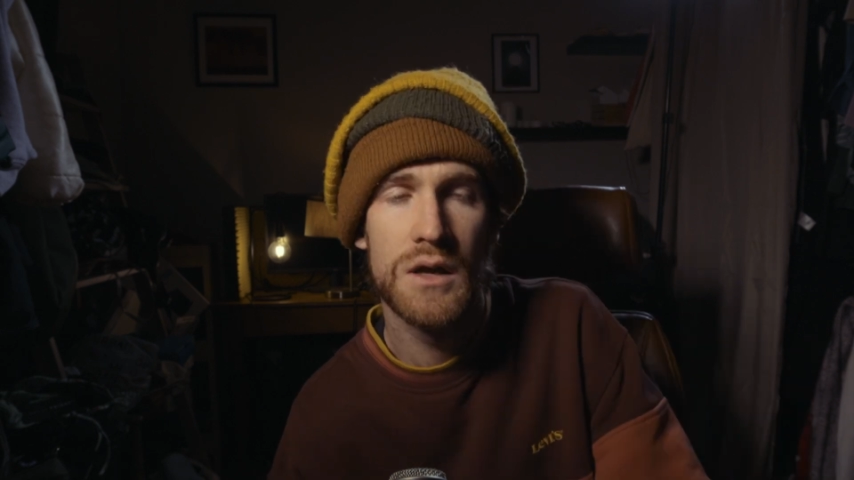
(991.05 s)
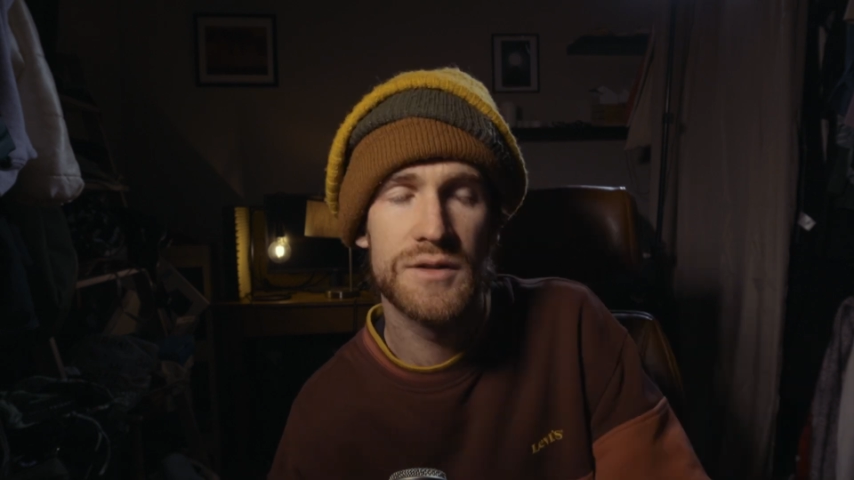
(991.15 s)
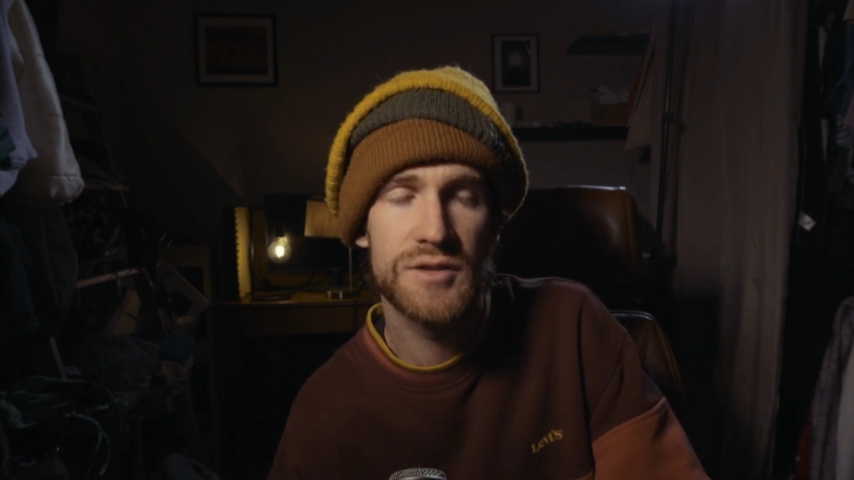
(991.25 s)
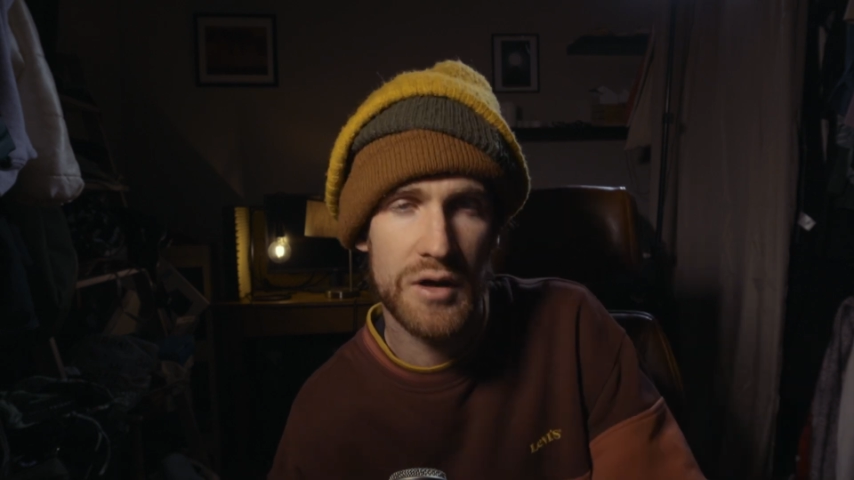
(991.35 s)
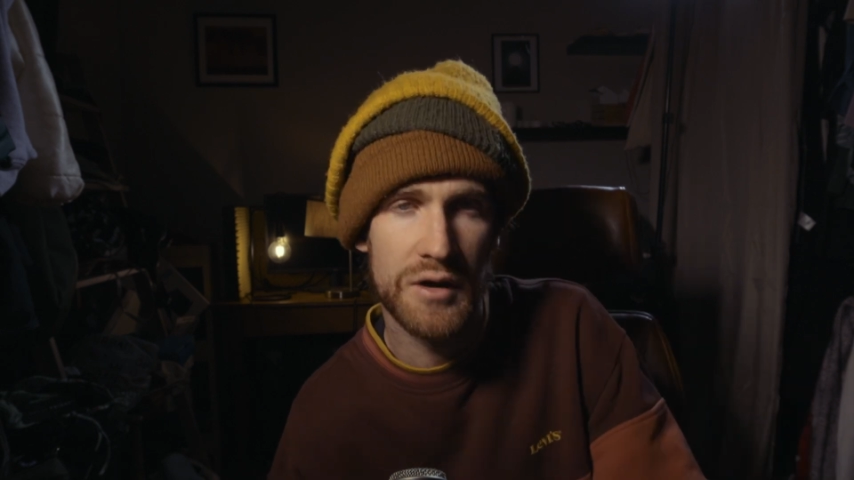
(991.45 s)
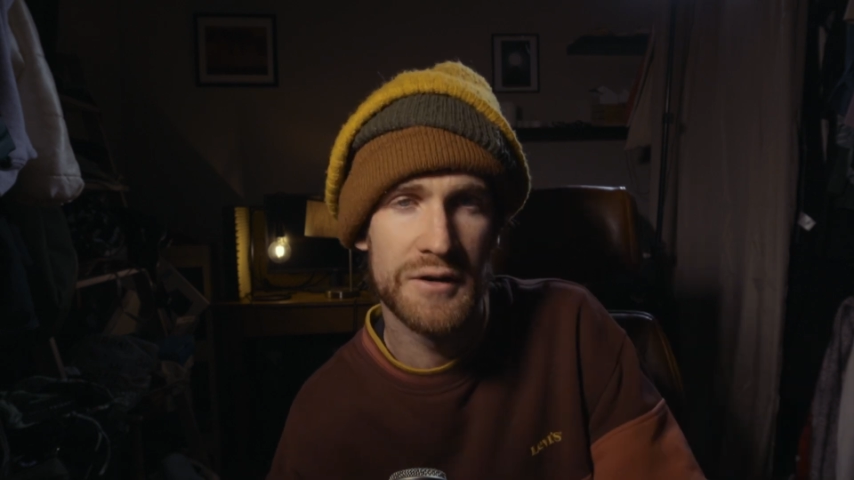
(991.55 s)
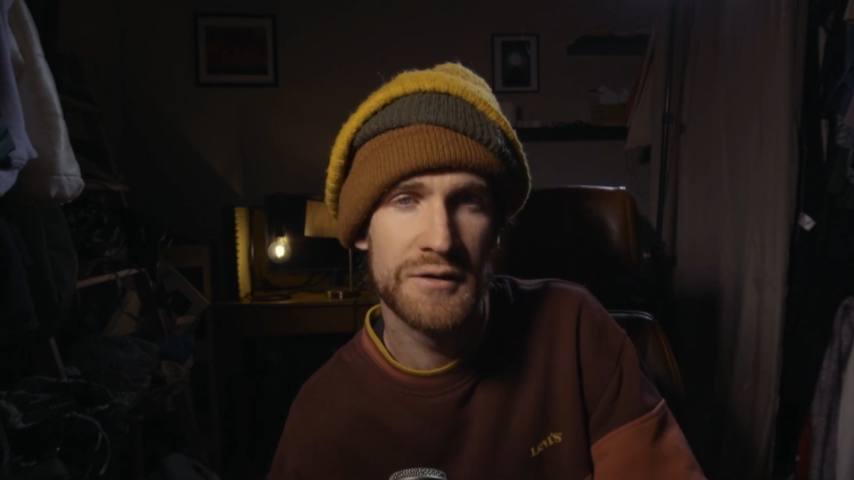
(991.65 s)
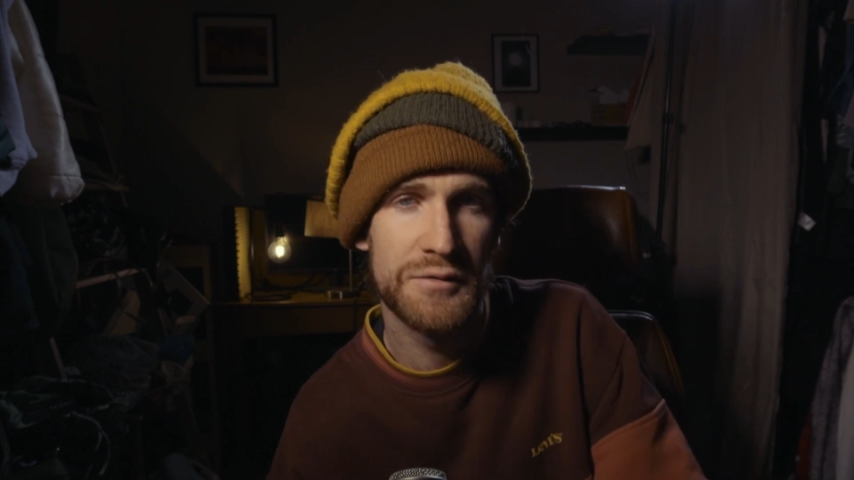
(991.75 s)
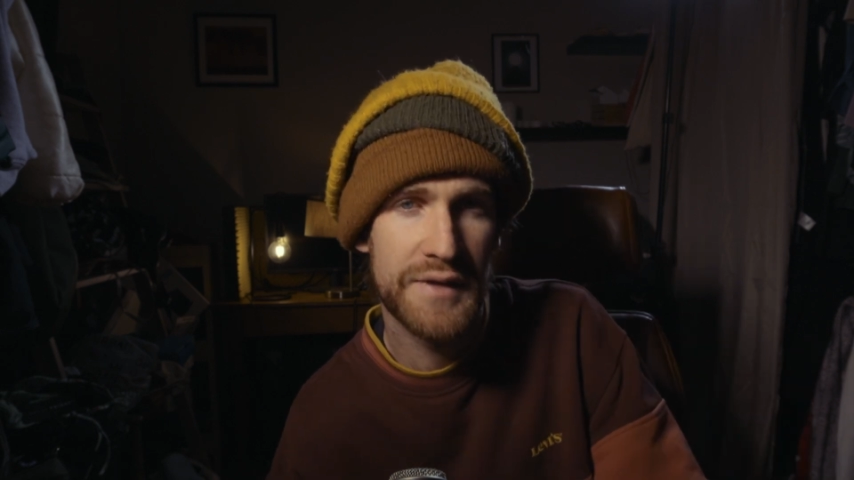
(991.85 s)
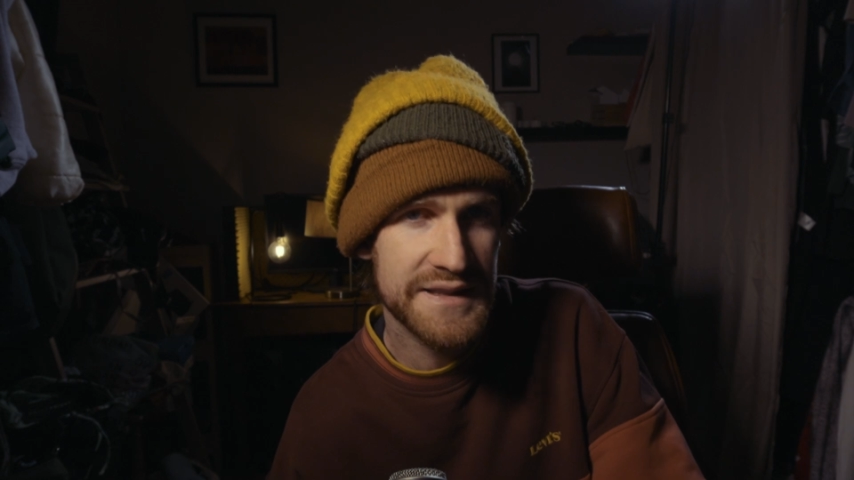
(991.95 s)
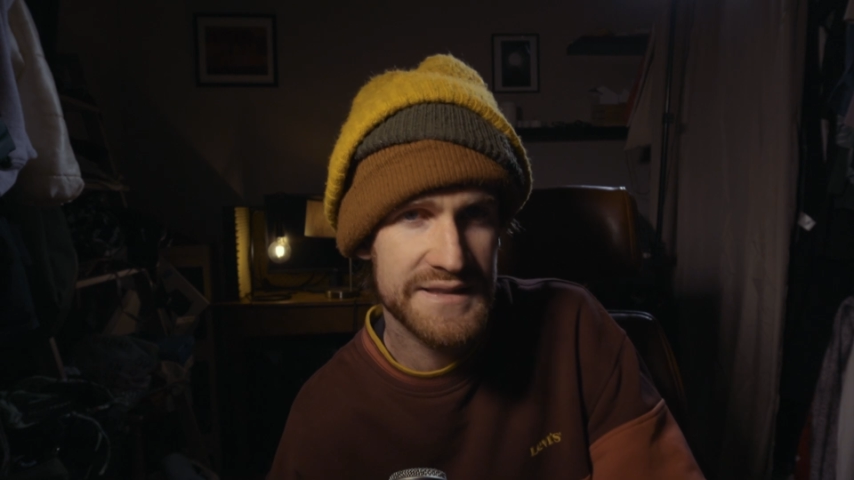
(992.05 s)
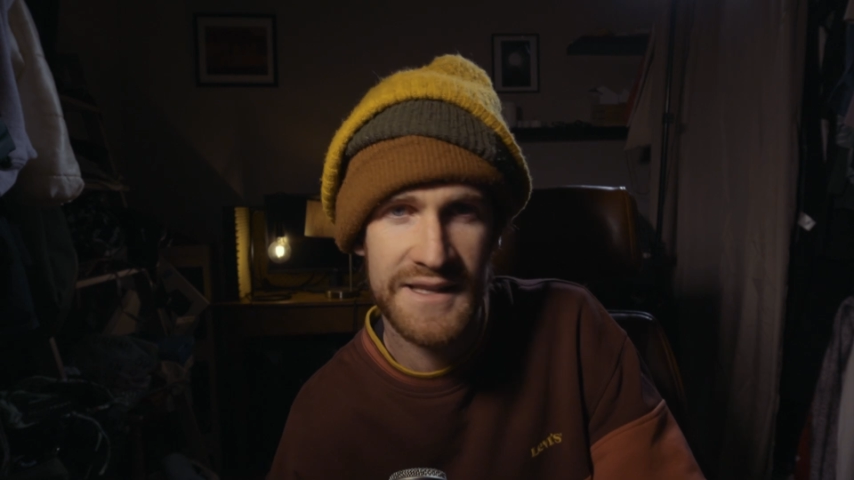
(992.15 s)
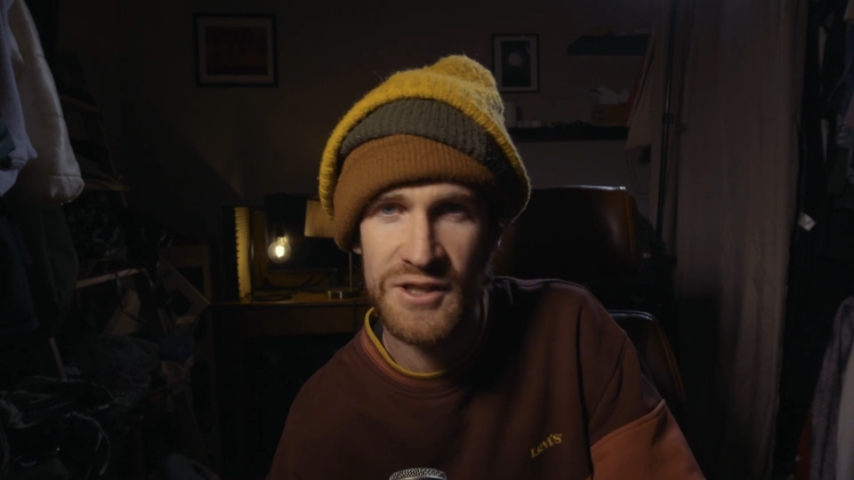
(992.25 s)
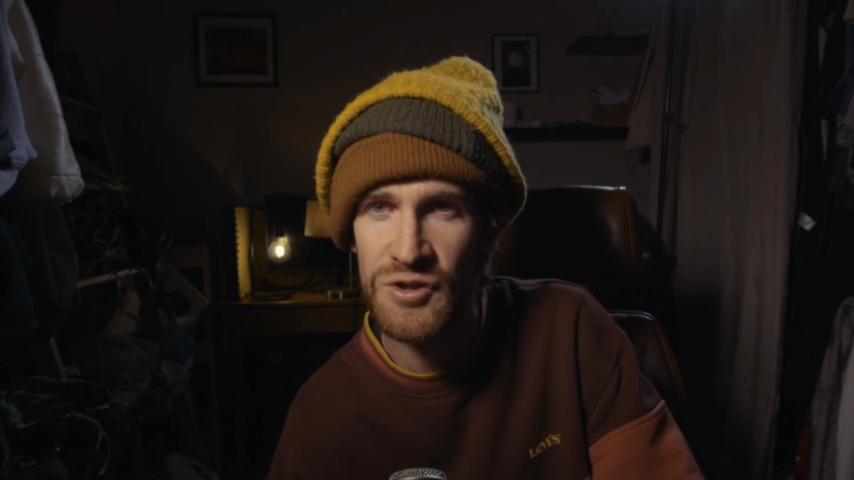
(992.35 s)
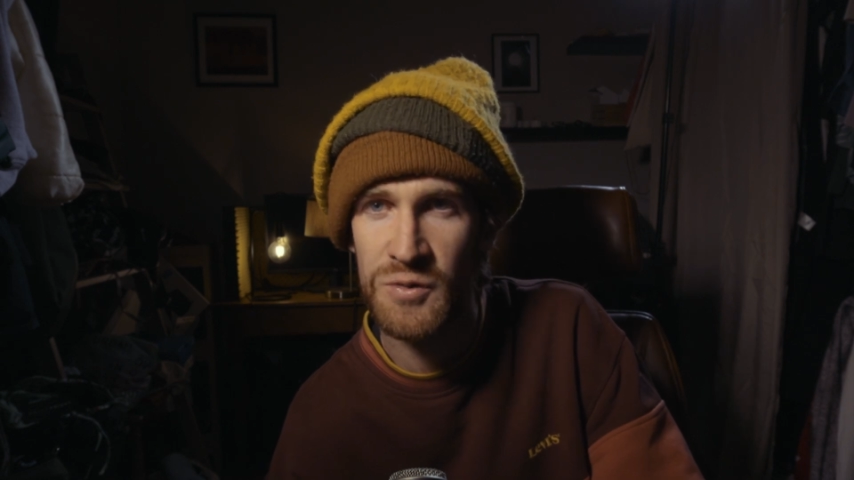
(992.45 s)
So that's
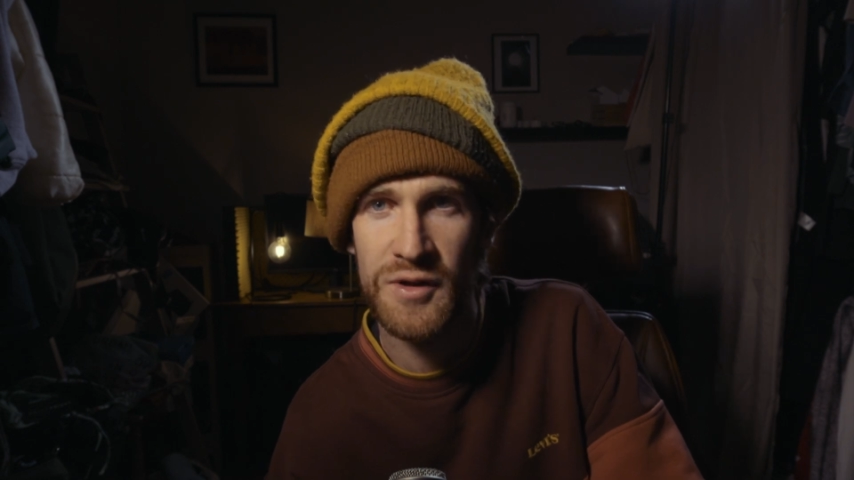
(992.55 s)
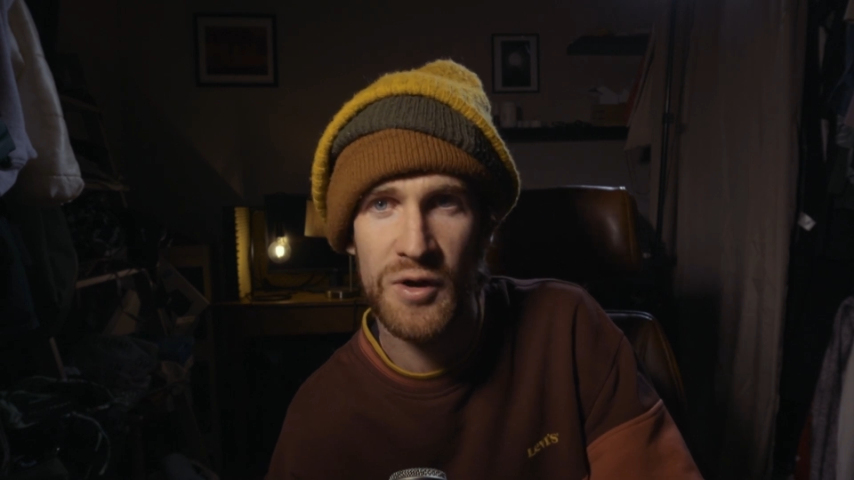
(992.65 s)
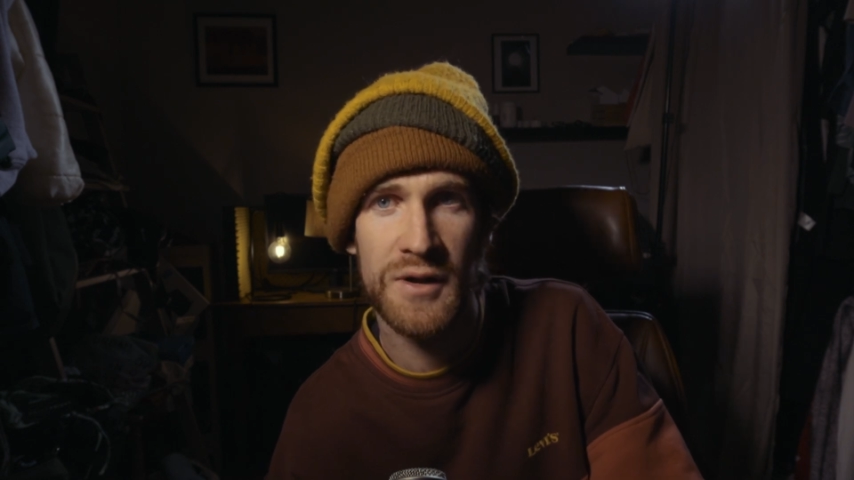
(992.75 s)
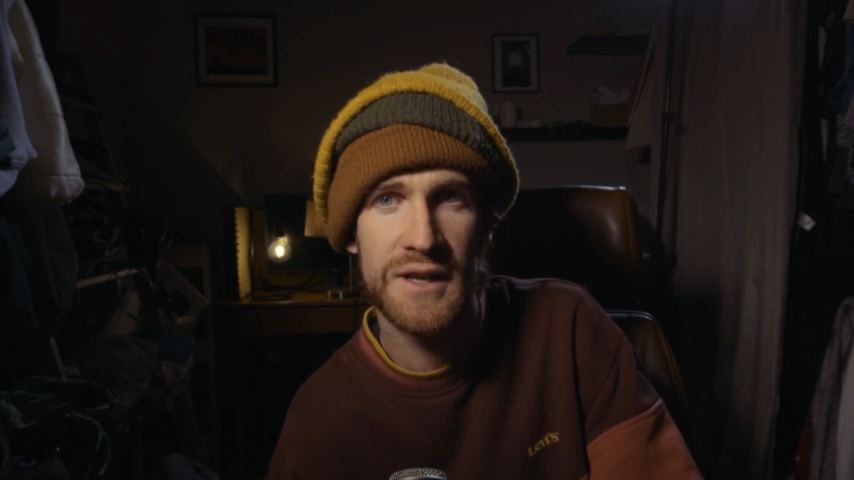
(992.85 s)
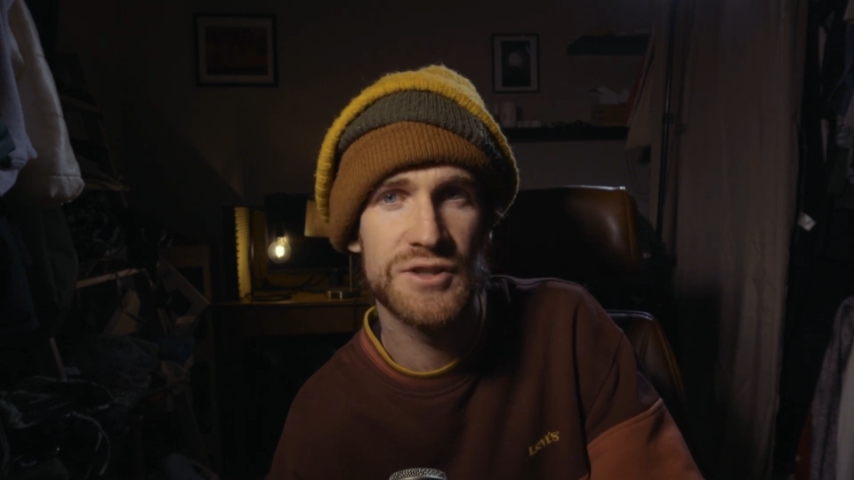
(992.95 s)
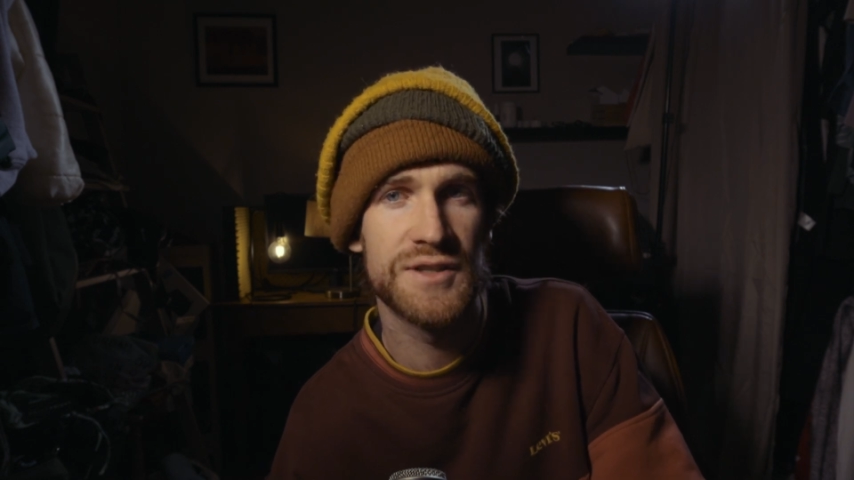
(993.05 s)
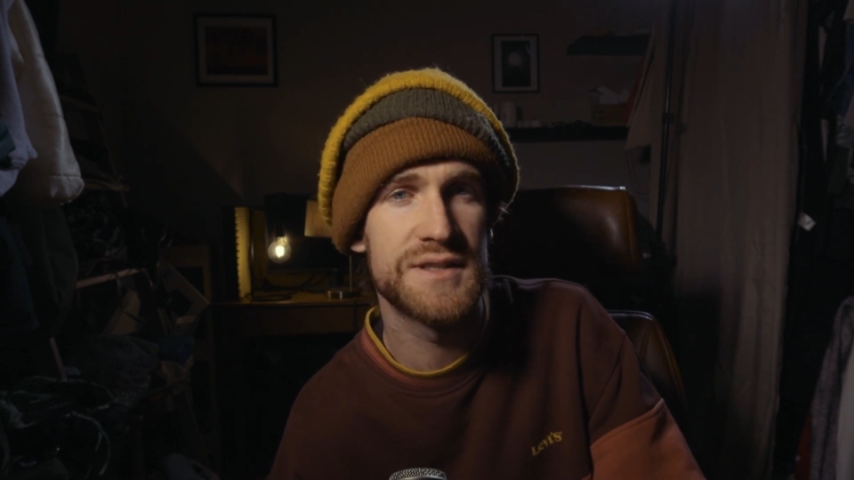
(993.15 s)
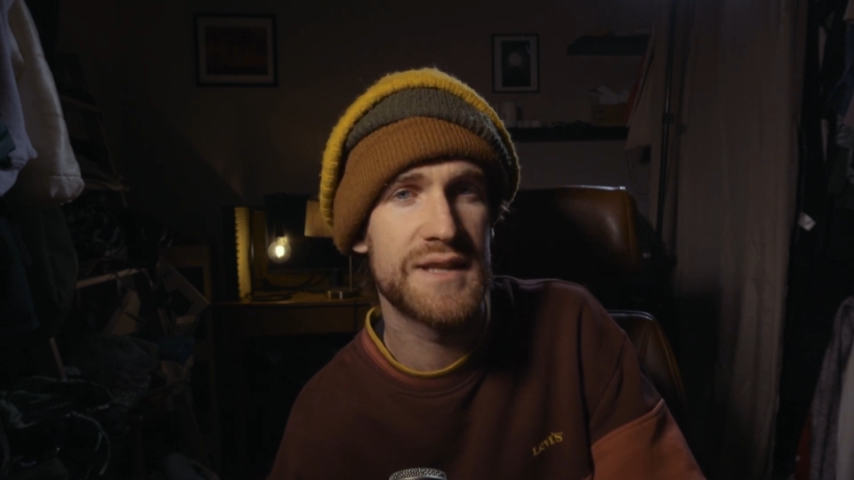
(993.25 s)
the issue with coalitions.